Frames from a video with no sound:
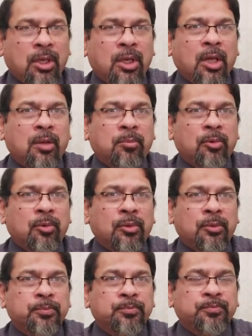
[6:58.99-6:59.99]
nerve
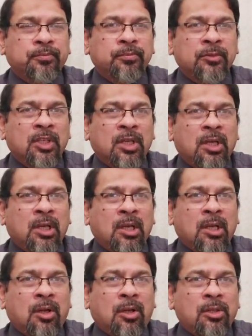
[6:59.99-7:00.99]
root.
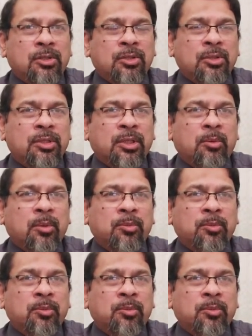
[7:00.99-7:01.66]
Also, some